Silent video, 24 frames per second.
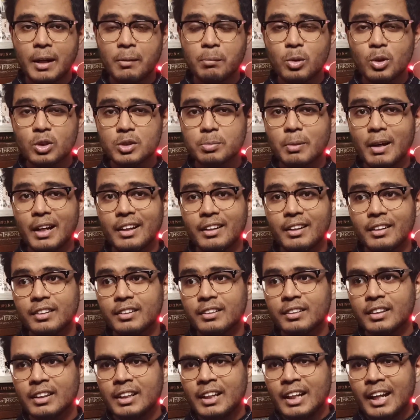books by her,
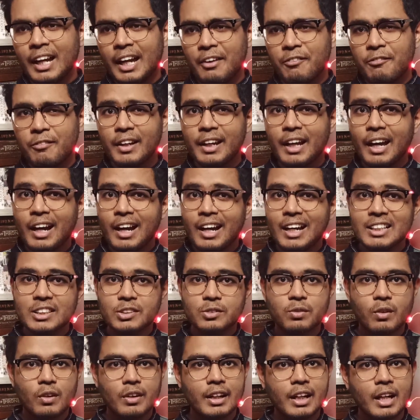and when I
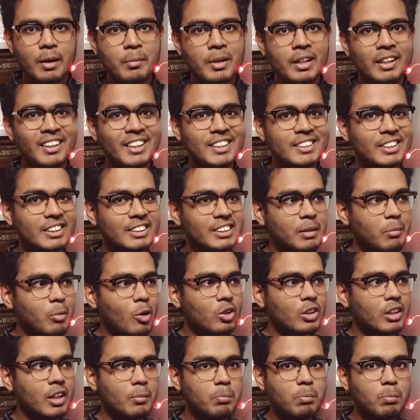ask for recommendations
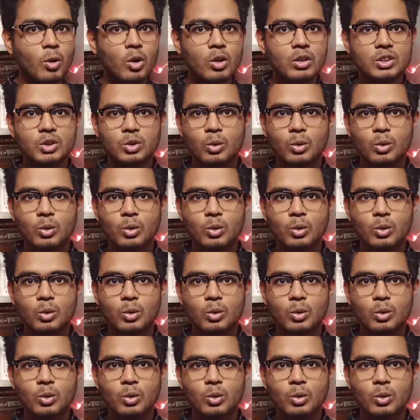about her books,